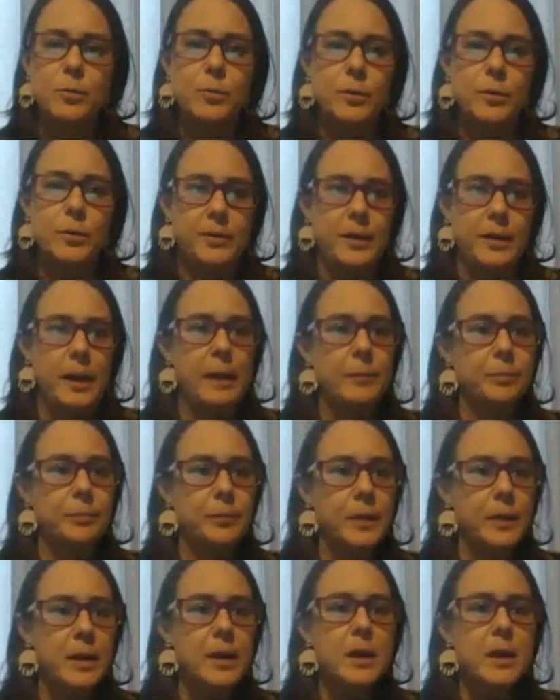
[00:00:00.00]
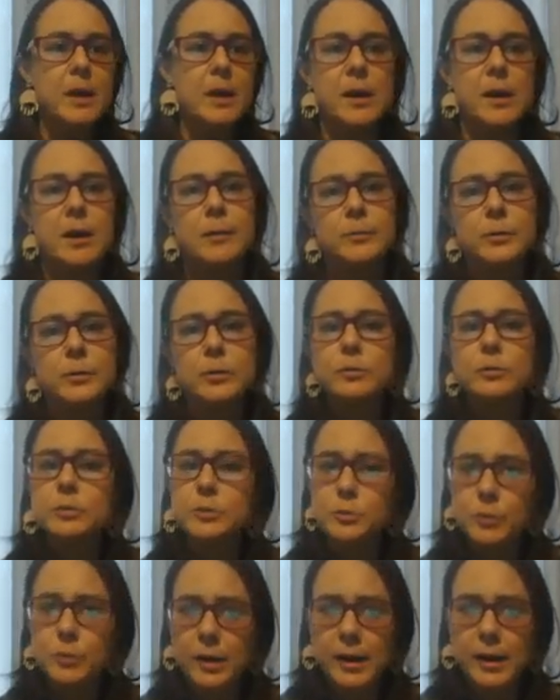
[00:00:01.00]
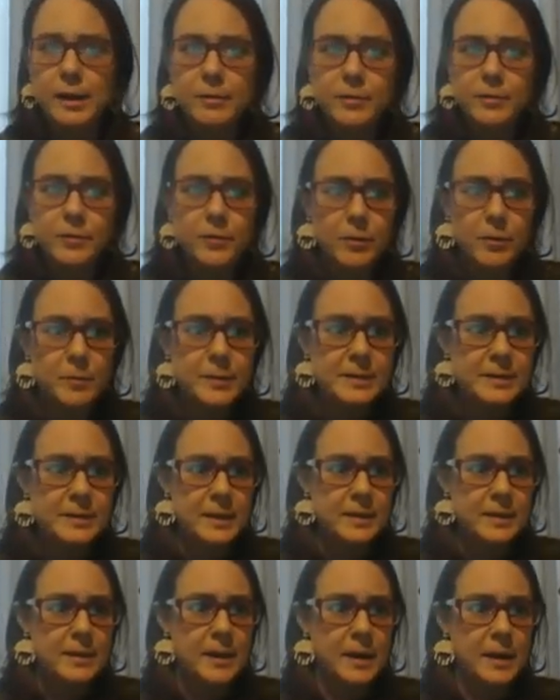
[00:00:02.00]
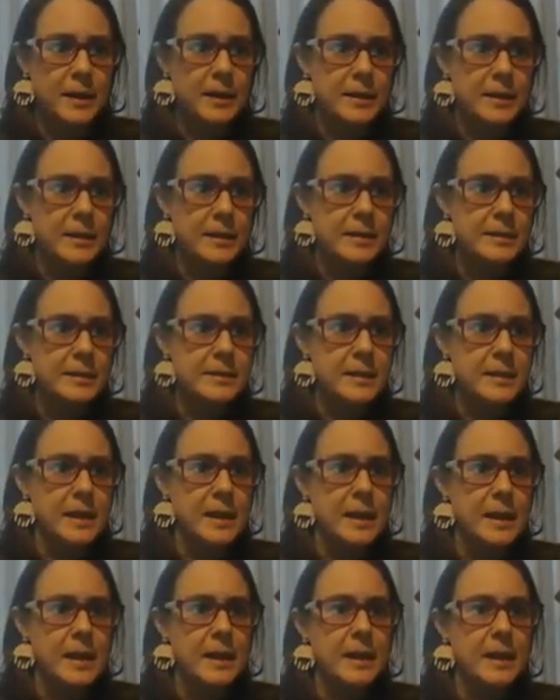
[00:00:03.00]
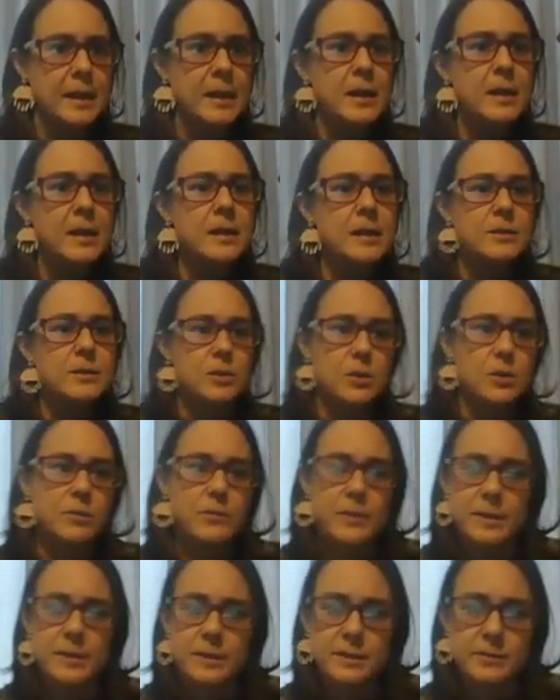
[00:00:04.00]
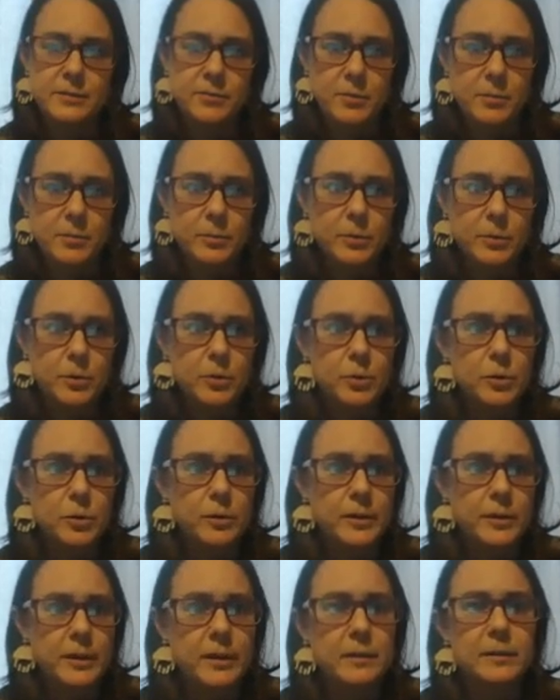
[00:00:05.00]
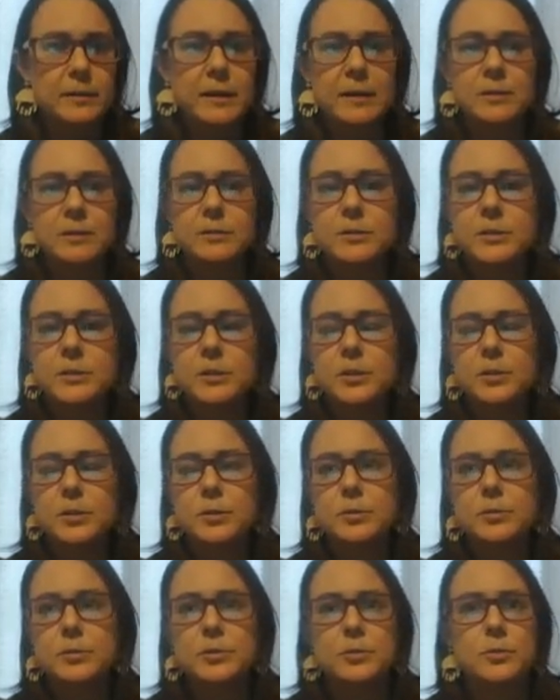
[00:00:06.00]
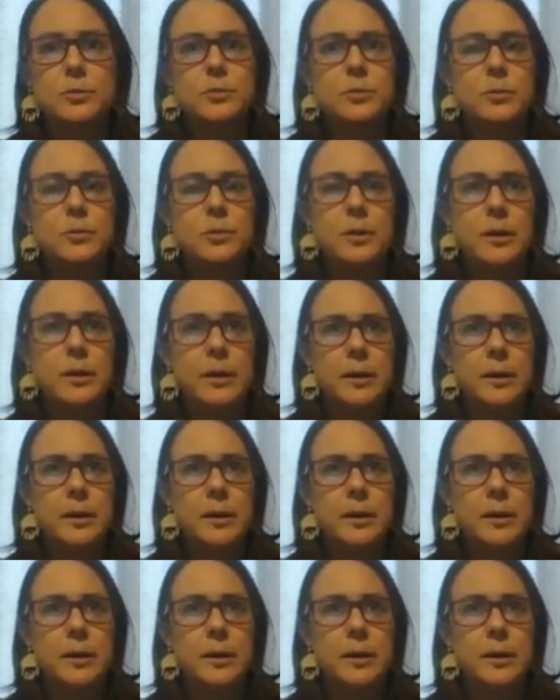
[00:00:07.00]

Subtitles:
with that. Google Drive, you've heard me say that, is a service from Google that allows you to